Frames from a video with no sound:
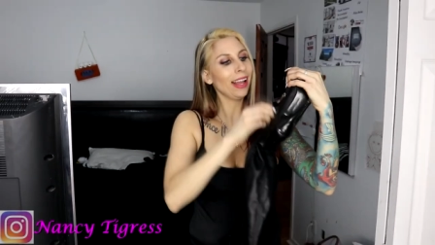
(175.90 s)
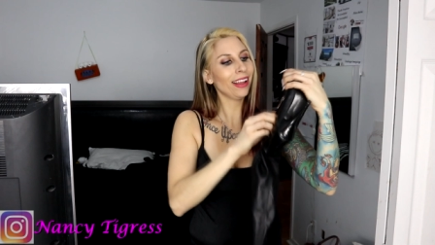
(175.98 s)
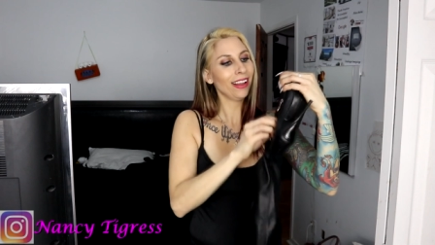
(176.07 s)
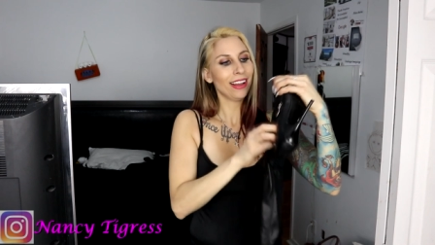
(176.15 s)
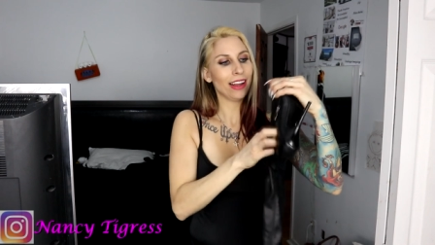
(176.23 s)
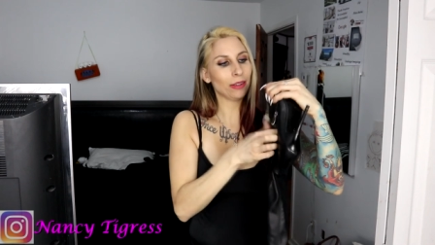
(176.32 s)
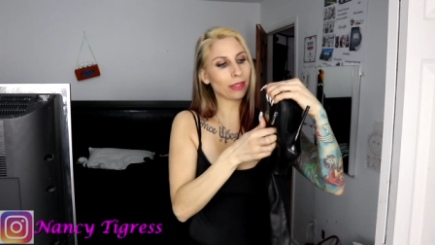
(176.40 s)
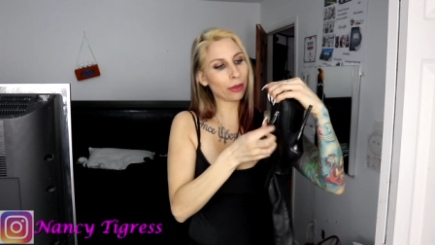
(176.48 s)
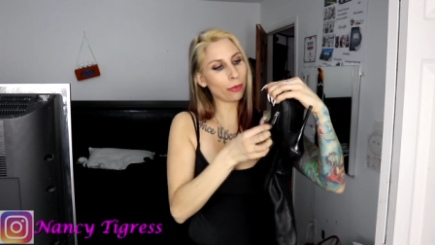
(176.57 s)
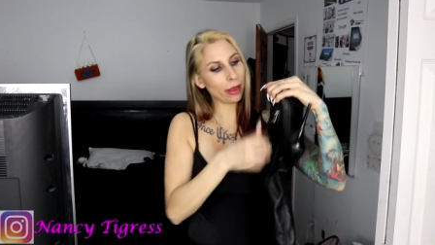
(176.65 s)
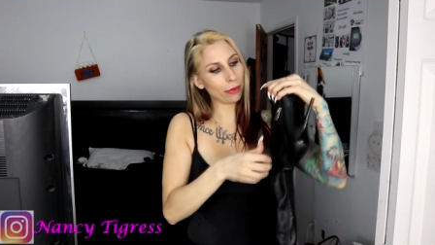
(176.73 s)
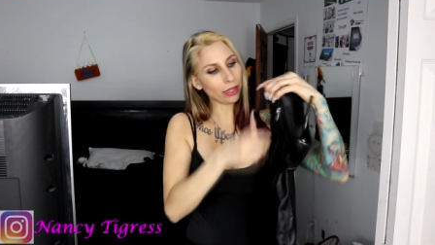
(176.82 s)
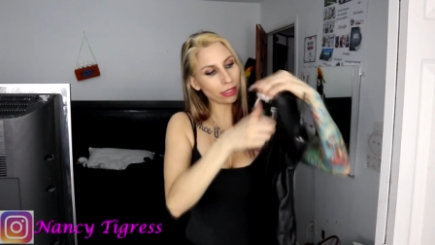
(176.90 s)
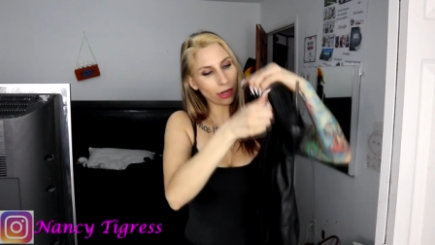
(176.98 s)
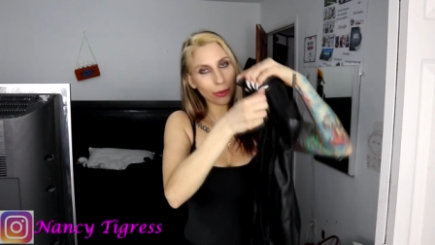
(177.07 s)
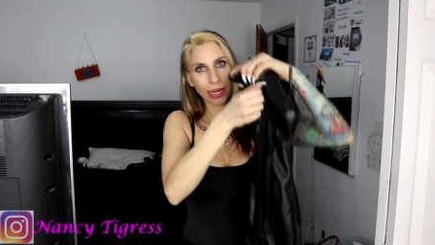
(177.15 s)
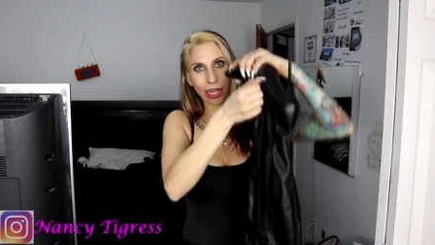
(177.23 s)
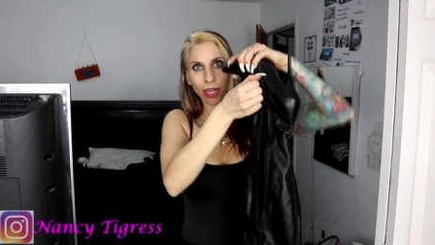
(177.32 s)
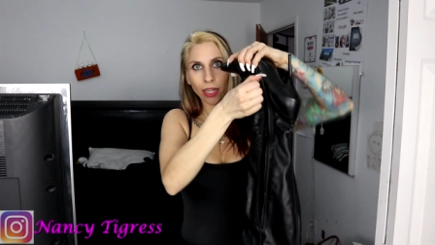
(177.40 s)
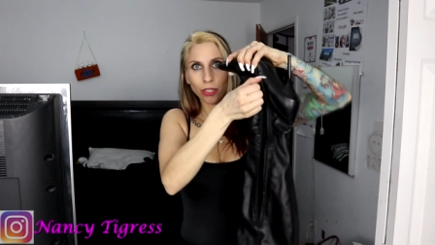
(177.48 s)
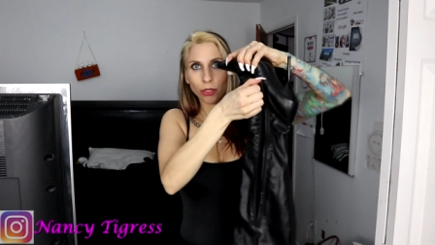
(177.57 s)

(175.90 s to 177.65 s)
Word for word: I was like, wait, why is it not working?